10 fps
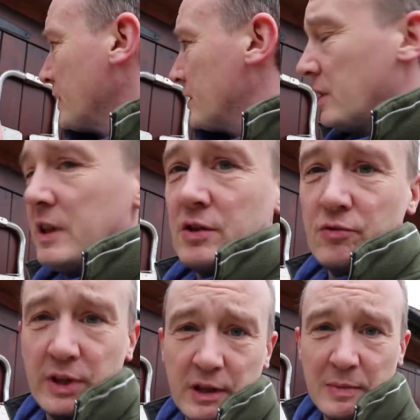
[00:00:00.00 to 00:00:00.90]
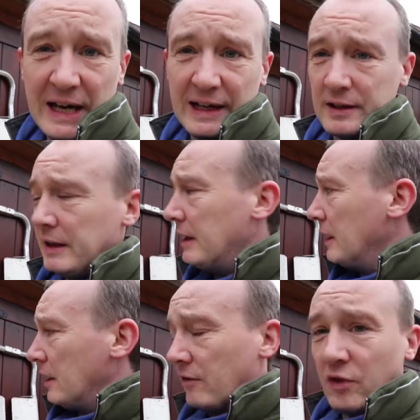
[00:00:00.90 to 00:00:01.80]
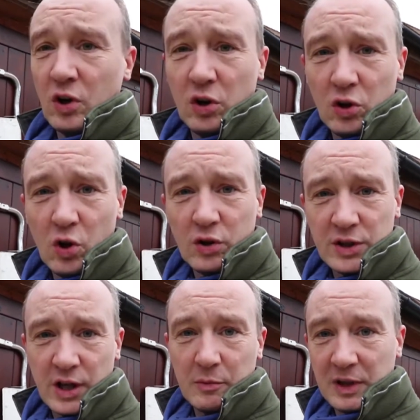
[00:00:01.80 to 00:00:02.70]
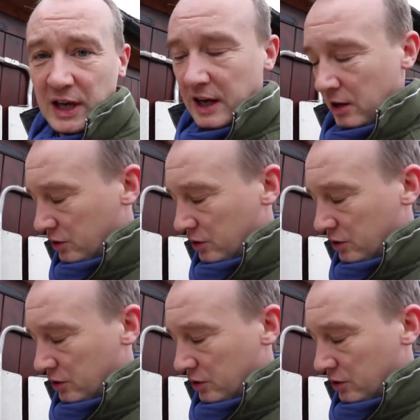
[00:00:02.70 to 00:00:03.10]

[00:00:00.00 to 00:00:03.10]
So these are really bad for long-term care.